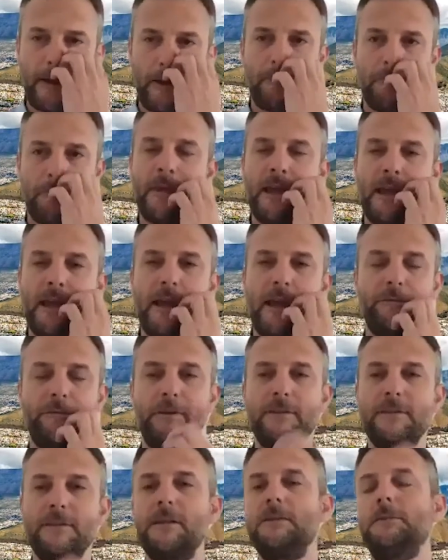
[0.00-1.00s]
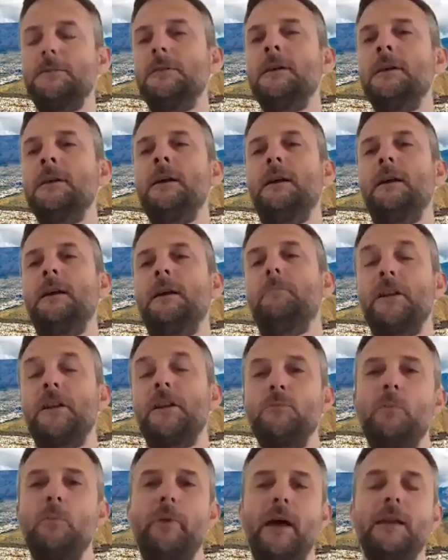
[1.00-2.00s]
and physical, much
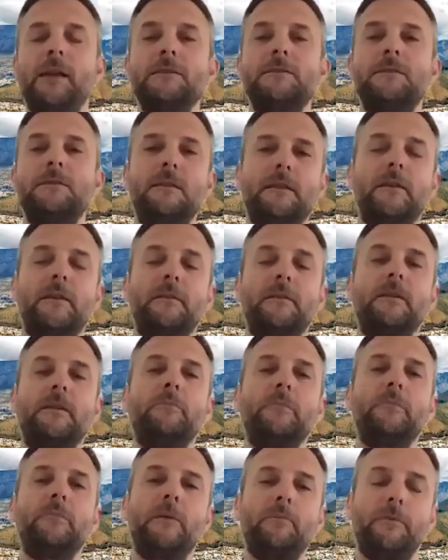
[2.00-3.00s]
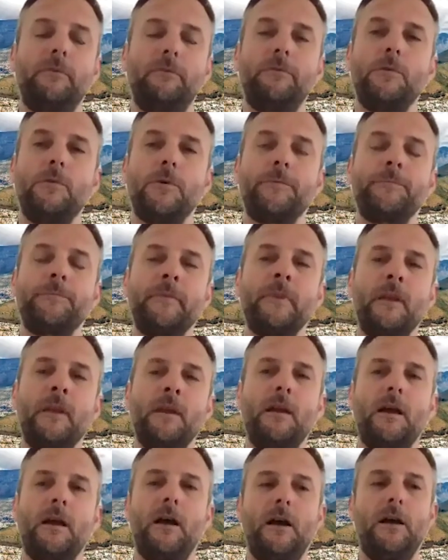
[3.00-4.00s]
more balanced than before.
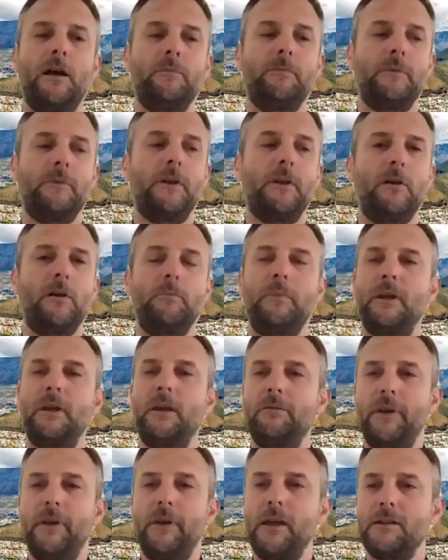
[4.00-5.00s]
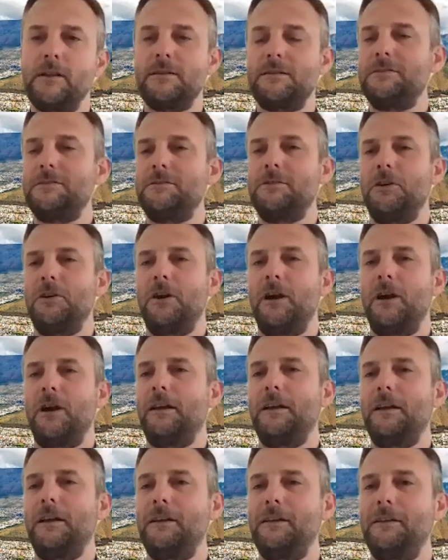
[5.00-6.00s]
Big events,
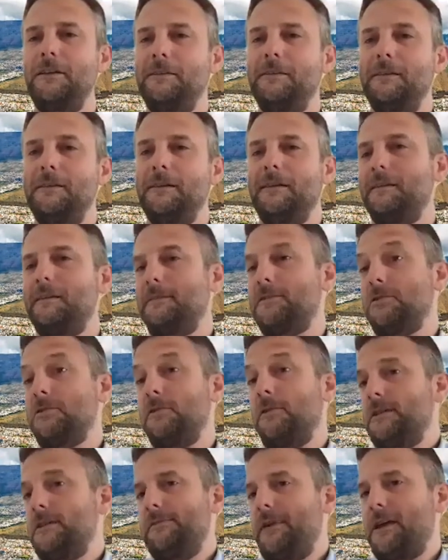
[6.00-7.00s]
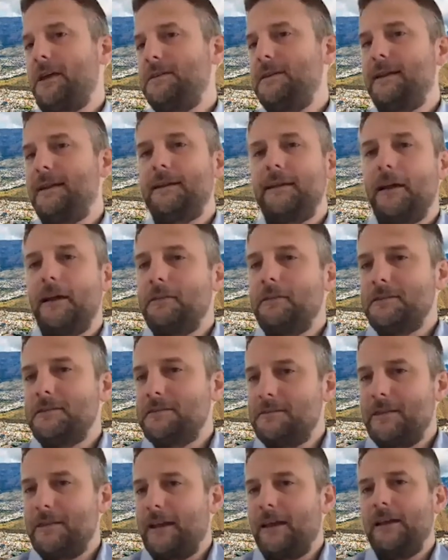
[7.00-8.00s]
until there's a vaccine, I doubt
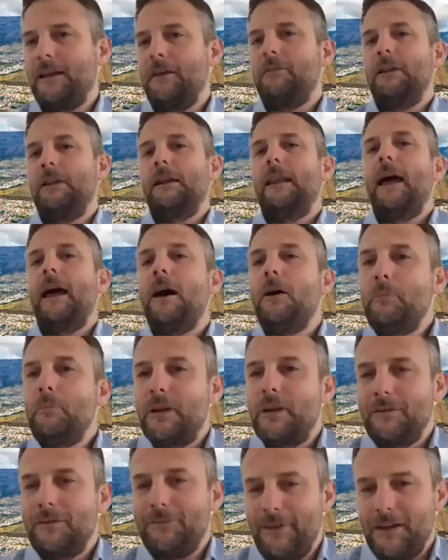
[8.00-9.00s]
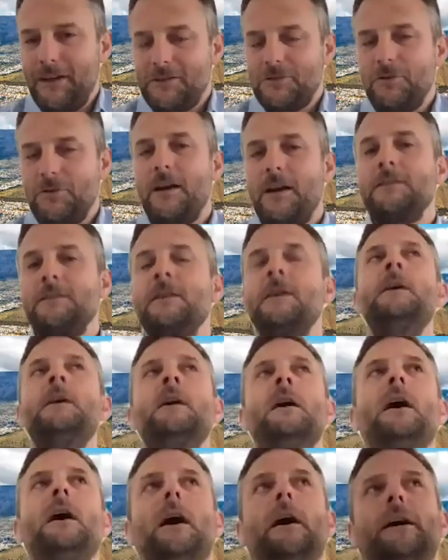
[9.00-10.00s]
they're going to even allow big events, right?
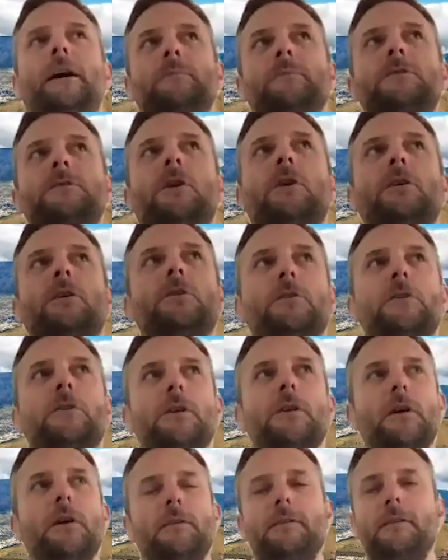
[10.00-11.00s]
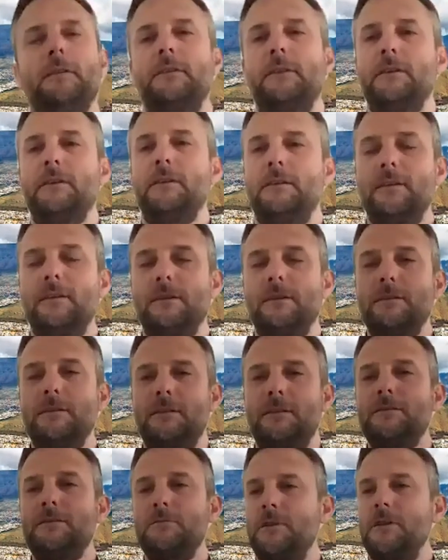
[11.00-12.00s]
So,
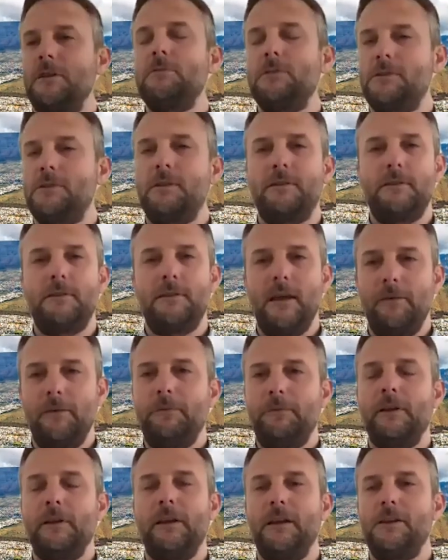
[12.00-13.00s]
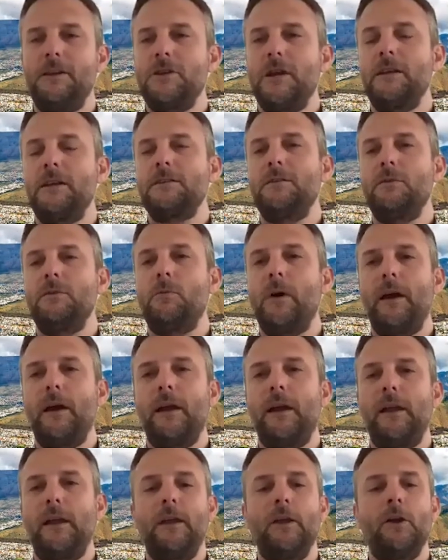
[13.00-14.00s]
this will definitely change the
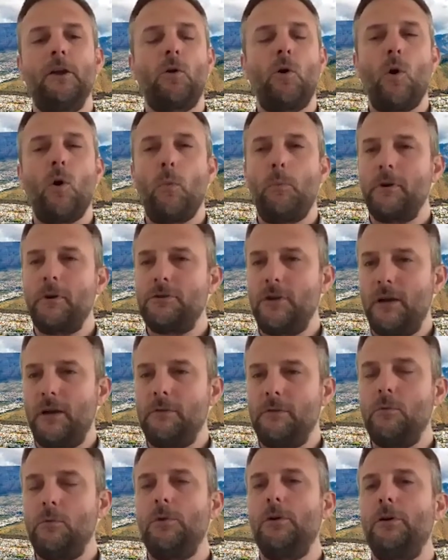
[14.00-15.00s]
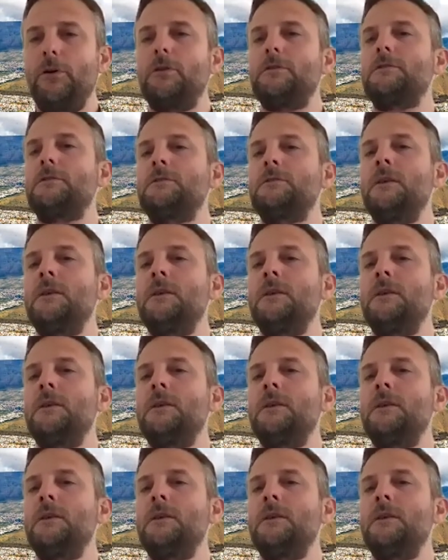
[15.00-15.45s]
way, corporate travel works,